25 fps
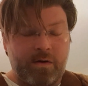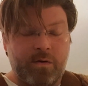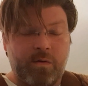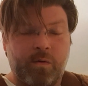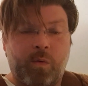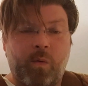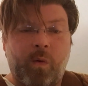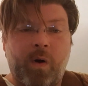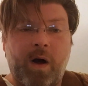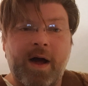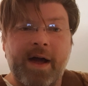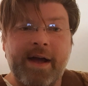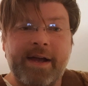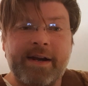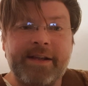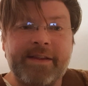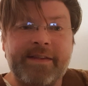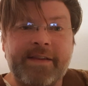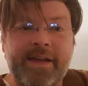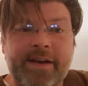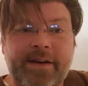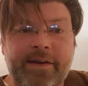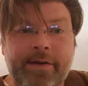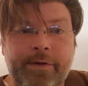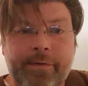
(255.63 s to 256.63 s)
Why did
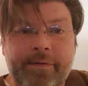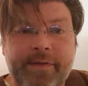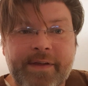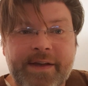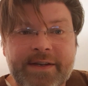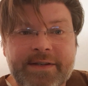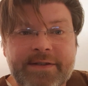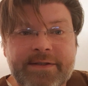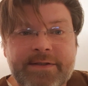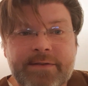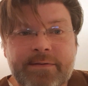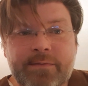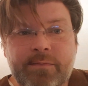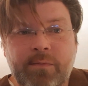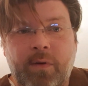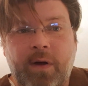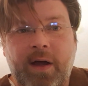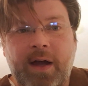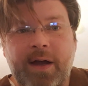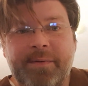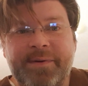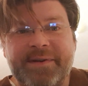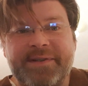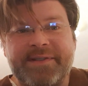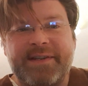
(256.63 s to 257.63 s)
they do this?
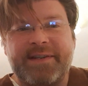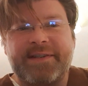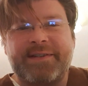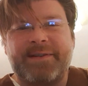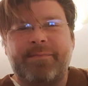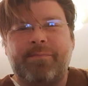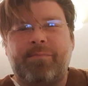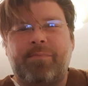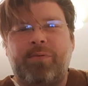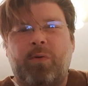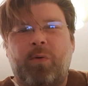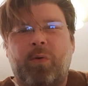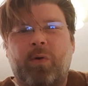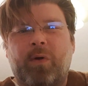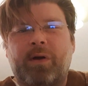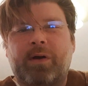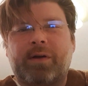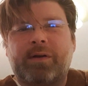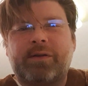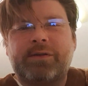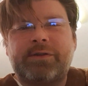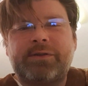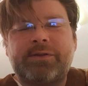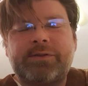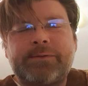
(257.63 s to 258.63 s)
Why was this
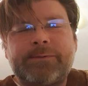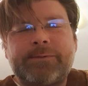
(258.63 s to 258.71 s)
important?